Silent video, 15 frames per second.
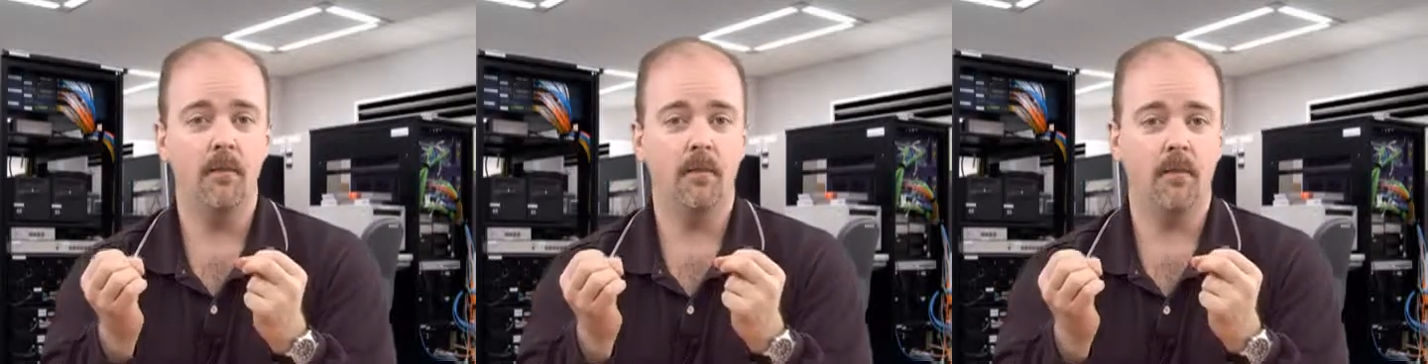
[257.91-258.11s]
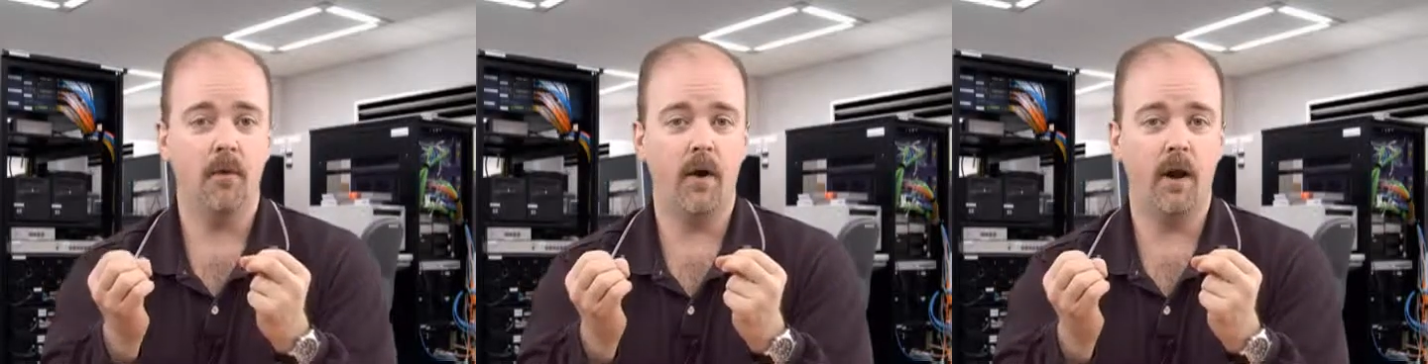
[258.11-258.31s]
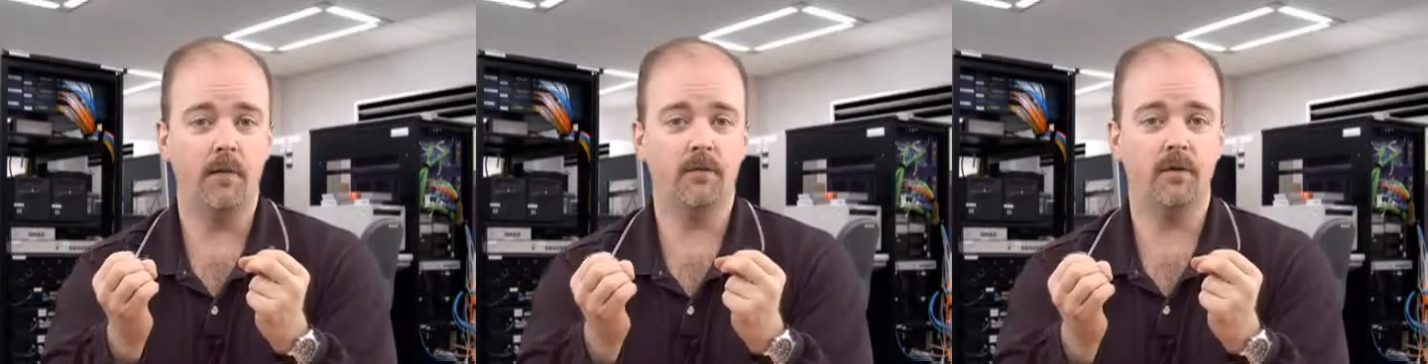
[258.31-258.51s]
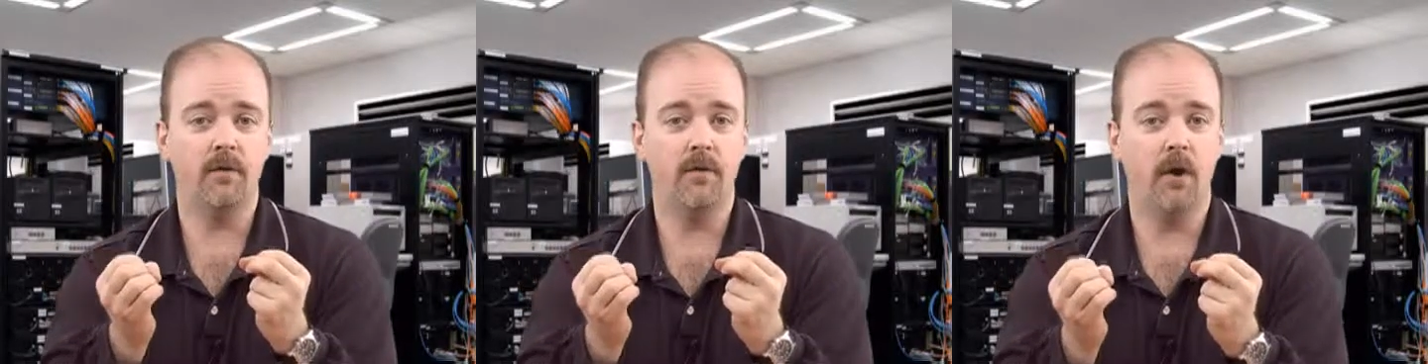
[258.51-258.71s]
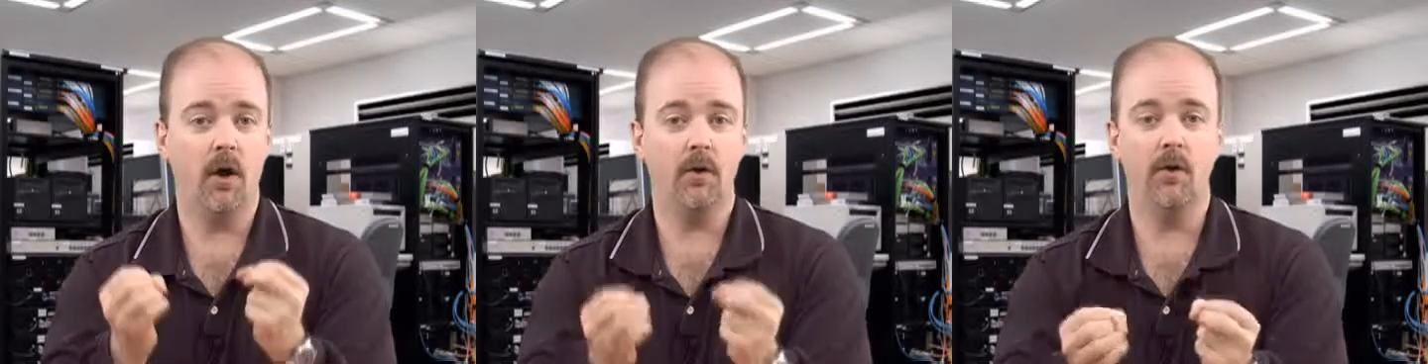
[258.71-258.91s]
perhaps through
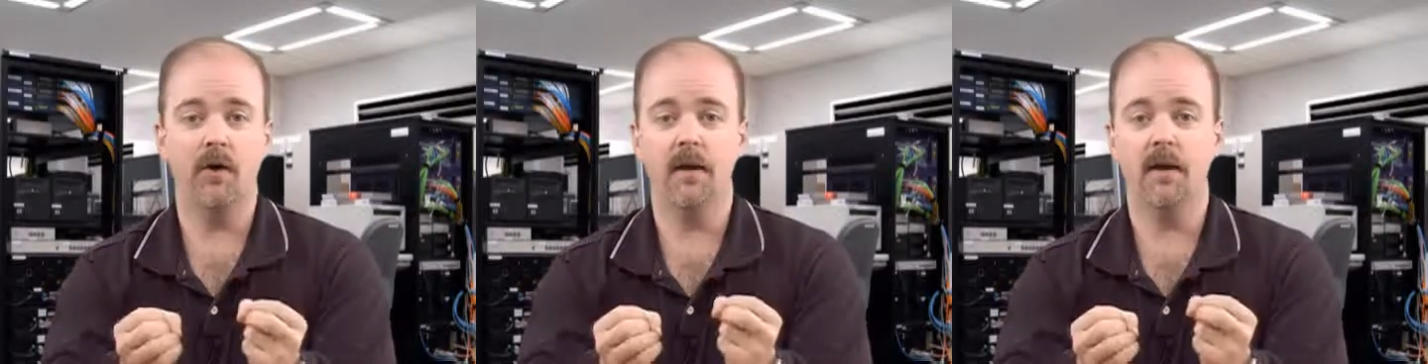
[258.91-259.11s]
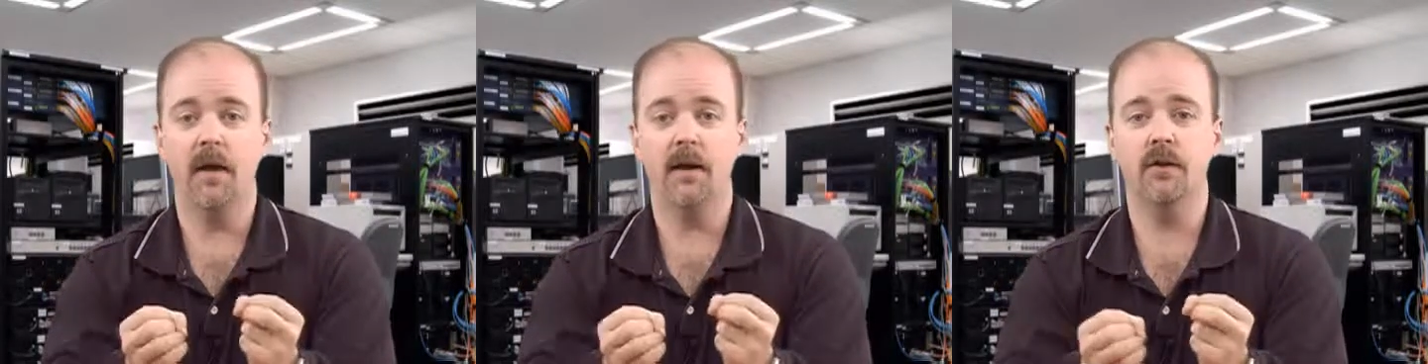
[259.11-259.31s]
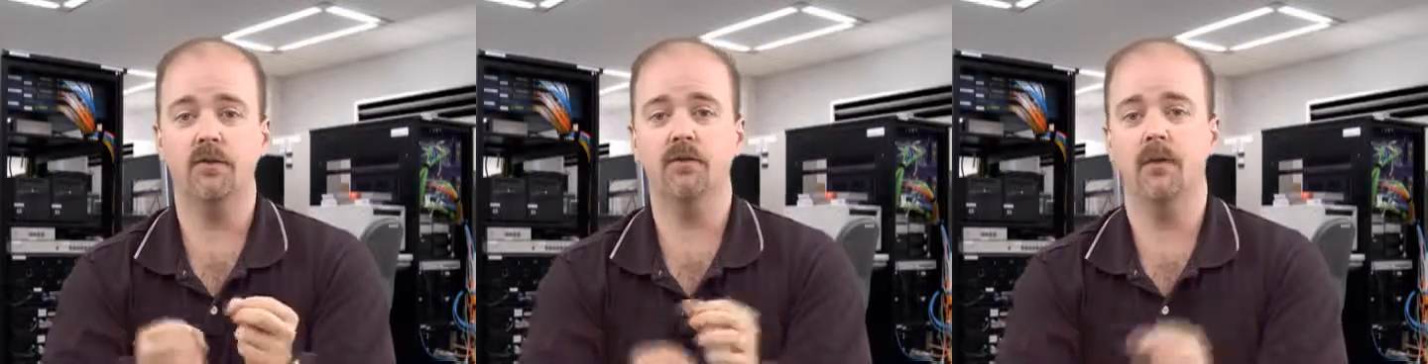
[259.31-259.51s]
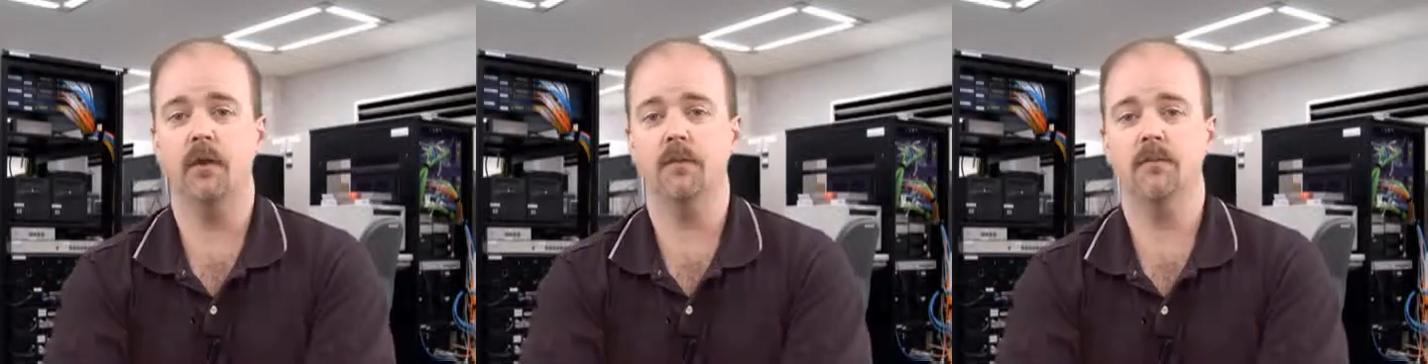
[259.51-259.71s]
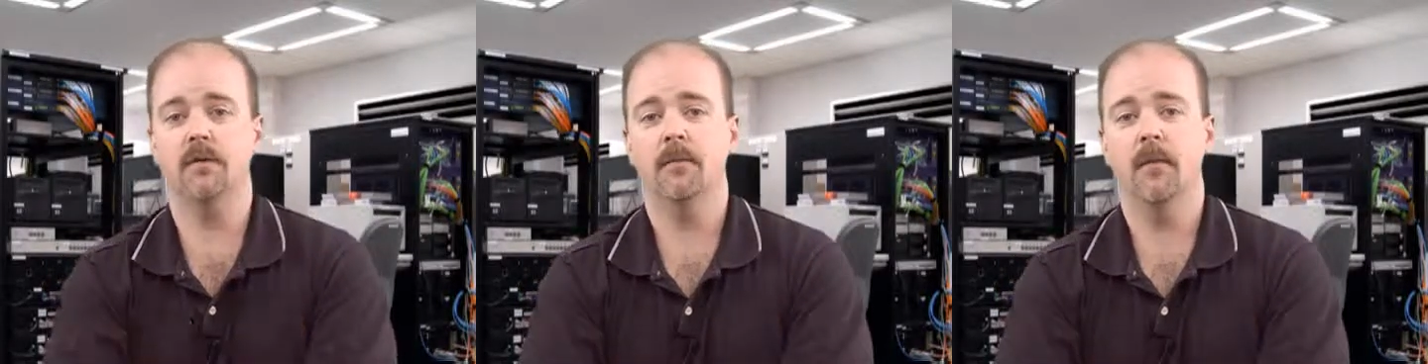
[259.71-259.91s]
the alternate data
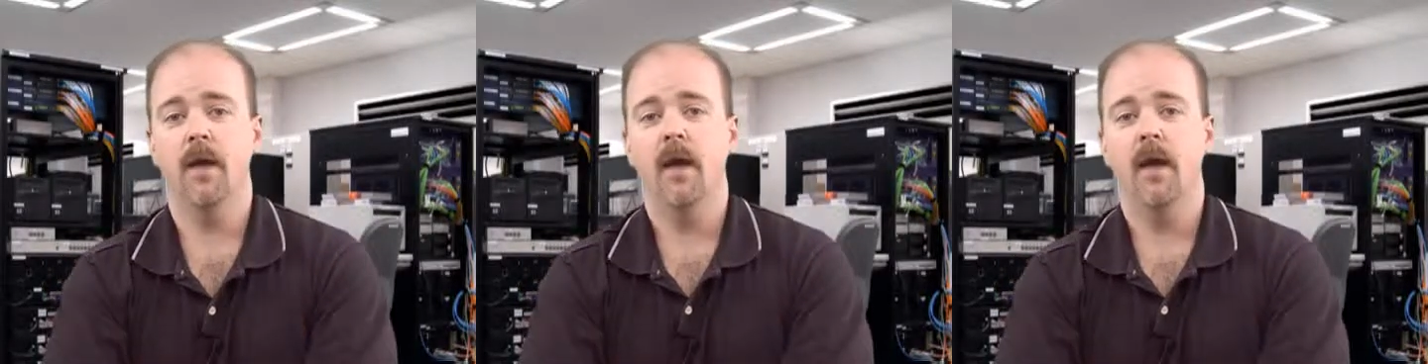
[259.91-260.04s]
streams.